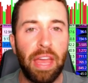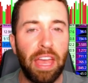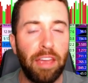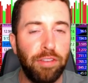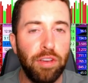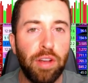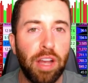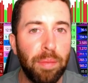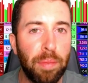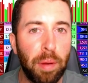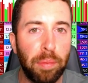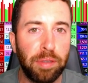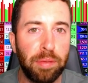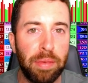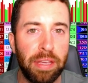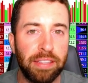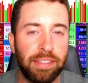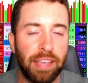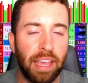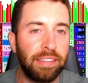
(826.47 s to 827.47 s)
if you come up to
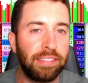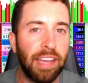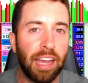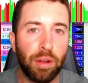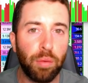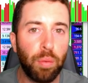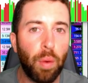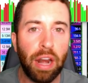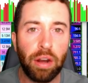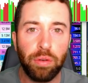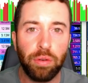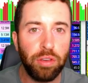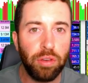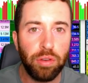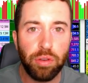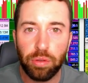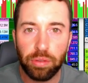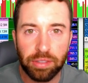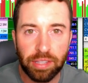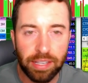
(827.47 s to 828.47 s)
me and say, Deck, why don't you
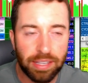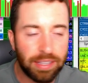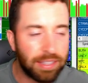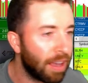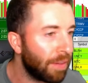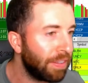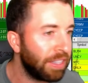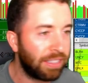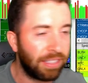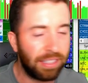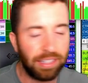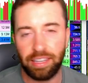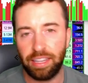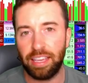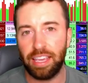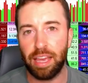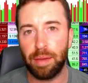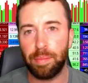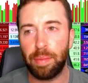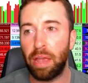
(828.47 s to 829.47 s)
use the 17
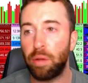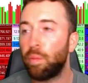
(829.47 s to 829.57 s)
EMA?